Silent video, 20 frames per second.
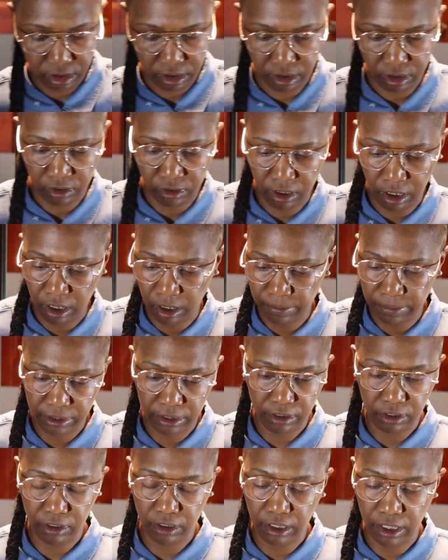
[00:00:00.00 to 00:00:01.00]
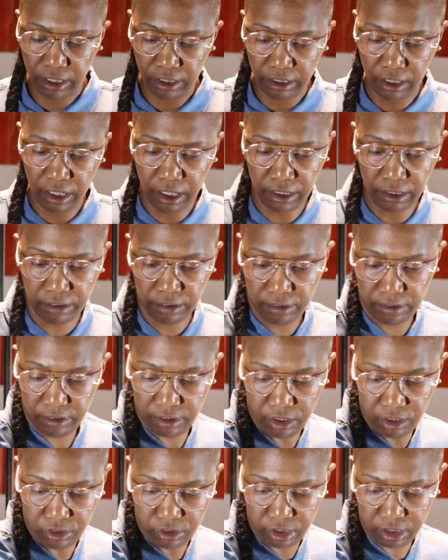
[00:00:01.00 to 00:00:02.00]
So now I'm just gonna let
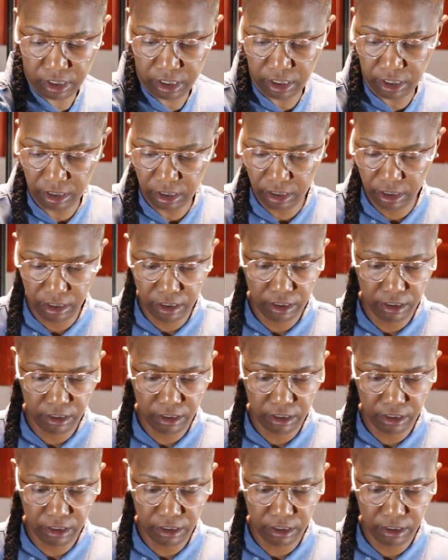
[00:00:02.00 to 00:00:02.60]
those cook,